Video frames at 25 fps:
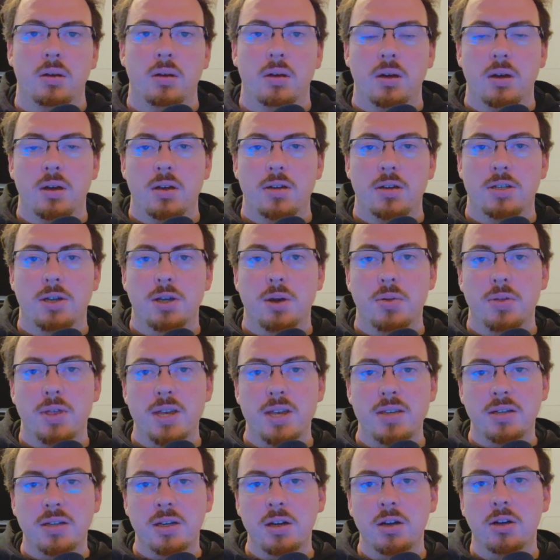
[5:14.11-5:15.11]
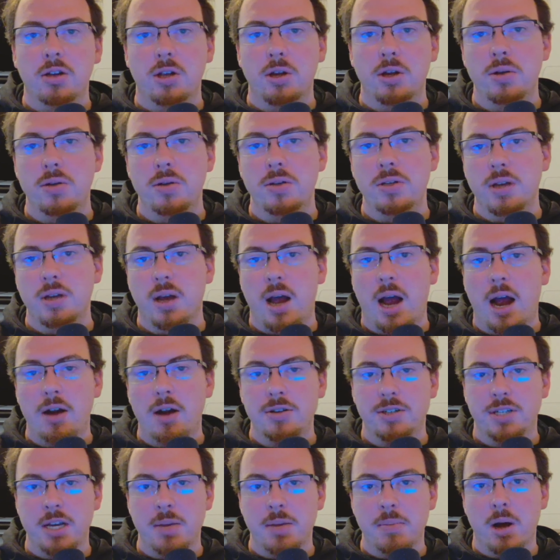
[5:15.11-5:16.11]
So this concludes our
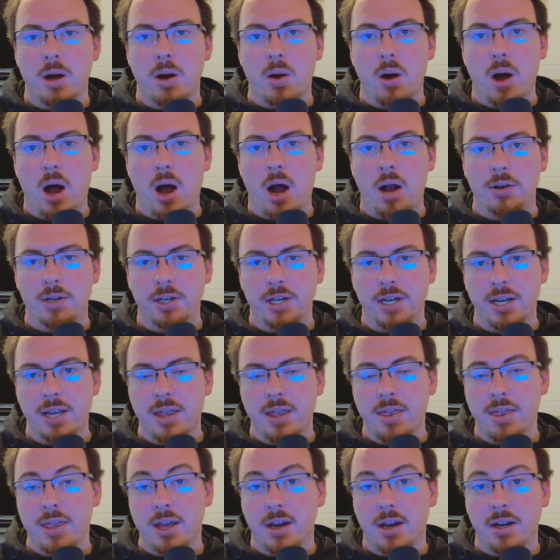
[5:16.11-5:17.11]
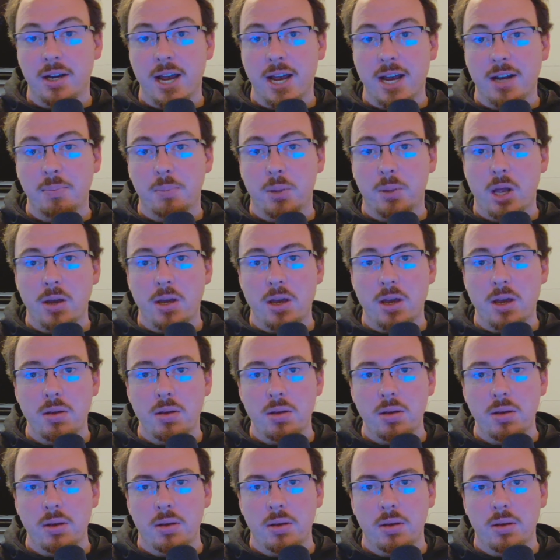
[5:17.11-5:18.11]
demo on the Connect plugin
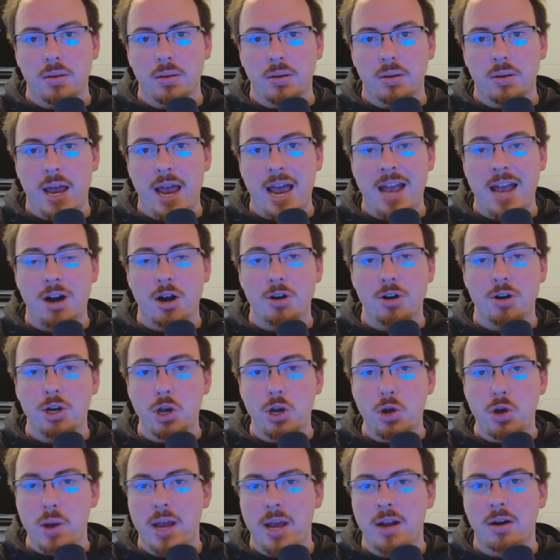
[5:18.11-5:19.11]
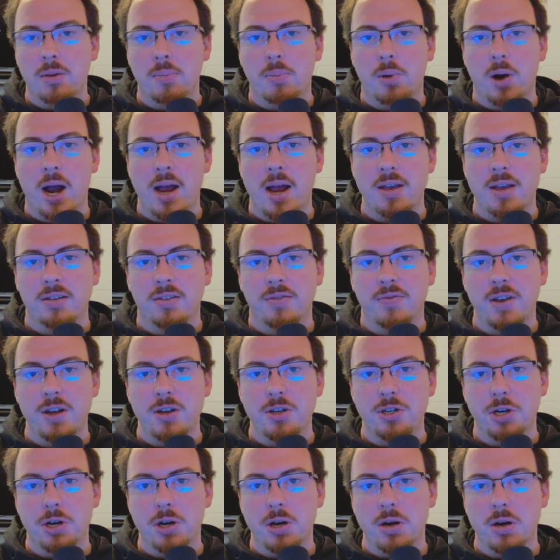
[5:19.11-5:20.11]
and our new enterprise
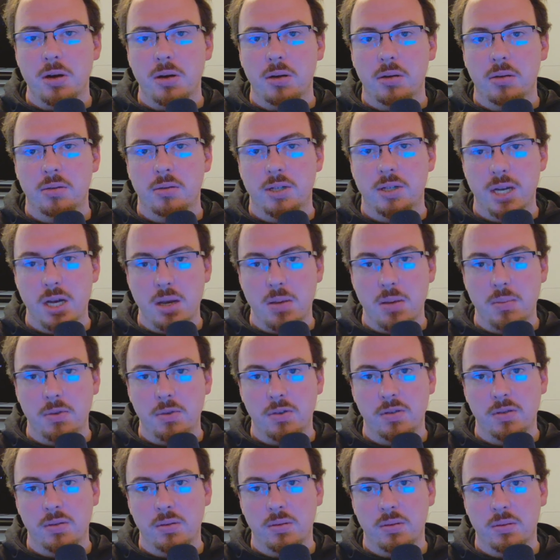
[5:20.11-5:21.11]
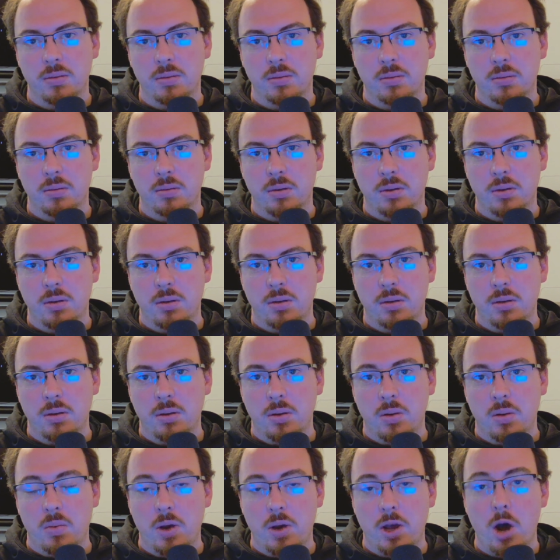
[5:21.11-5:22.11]
feature, Teams.
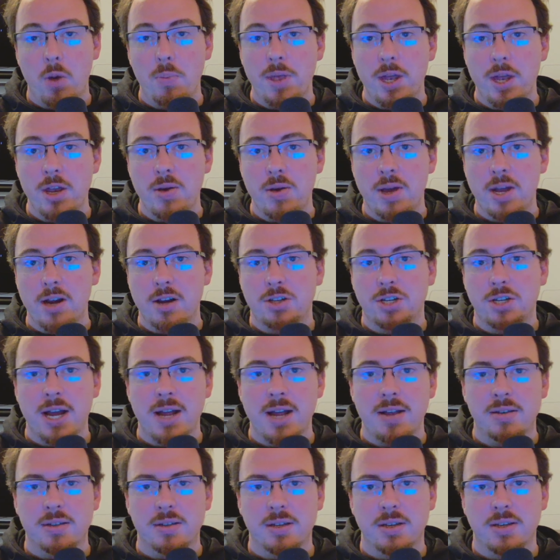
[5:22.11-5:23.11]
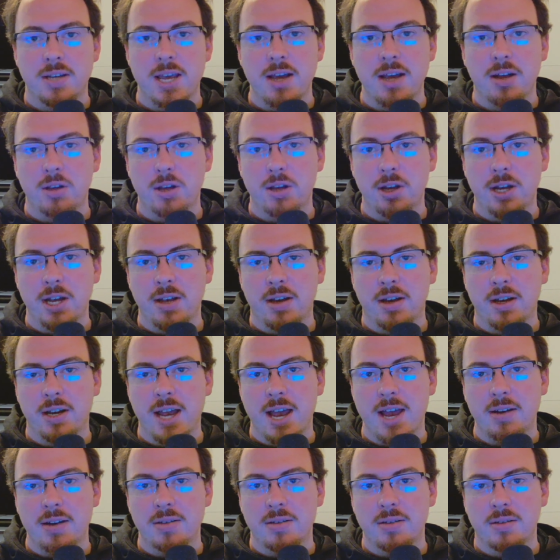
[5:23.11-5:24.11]
We hope that you get a chance to take a look at
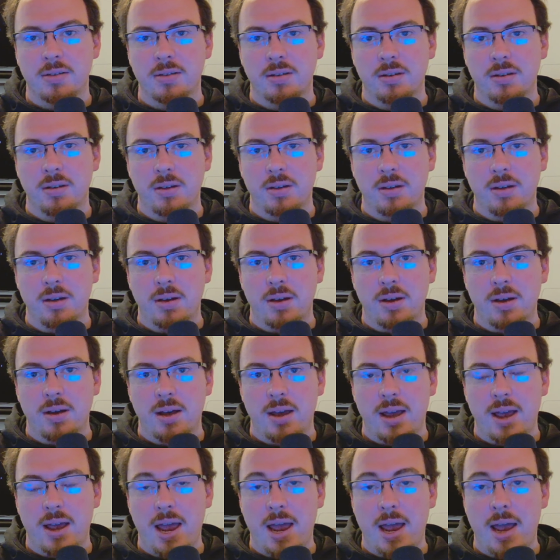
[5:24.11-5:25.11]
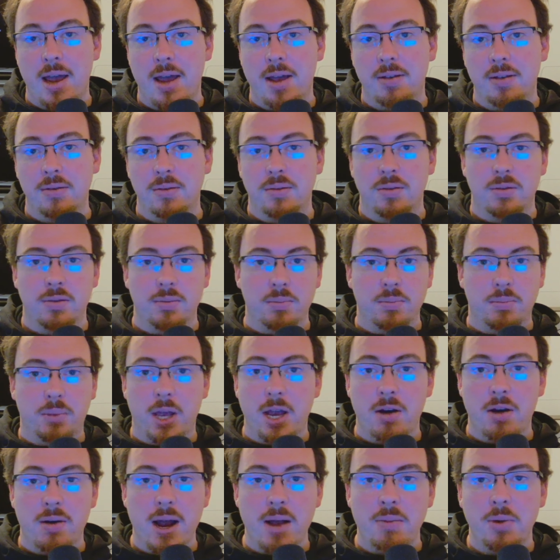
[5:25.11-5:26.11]
Connect and play
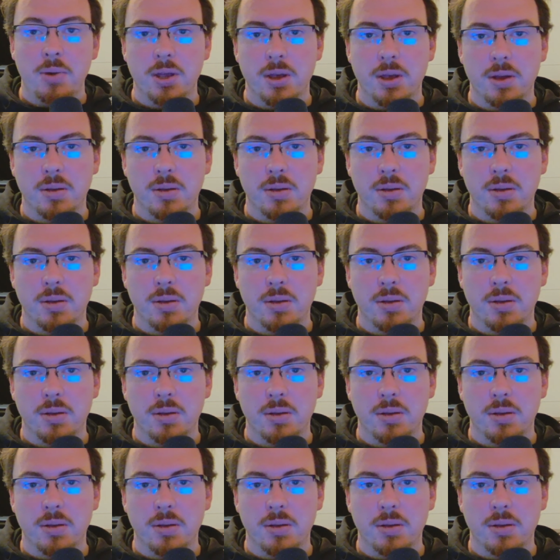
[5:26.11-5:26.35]
around with it.